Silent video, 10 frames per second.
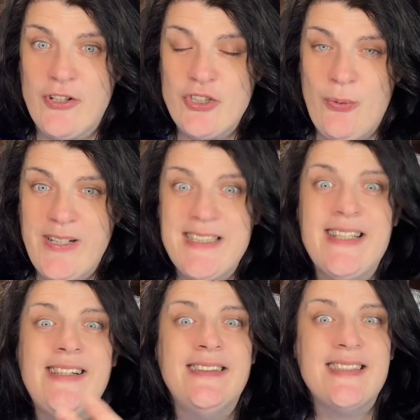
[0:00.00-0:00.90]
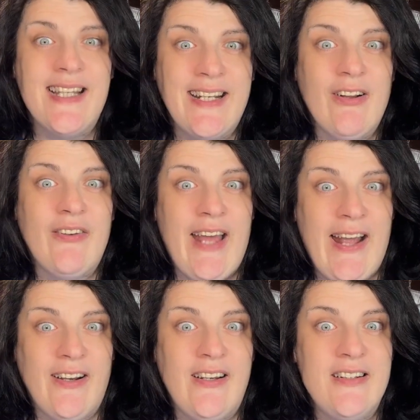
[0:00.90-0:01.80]
choices like
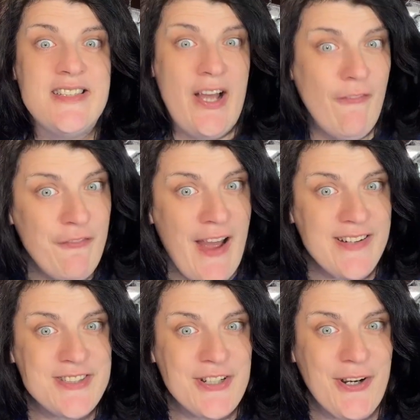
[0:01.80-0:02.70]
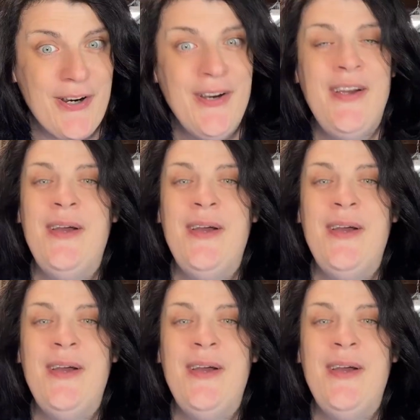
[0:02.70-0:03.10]
that sell faster,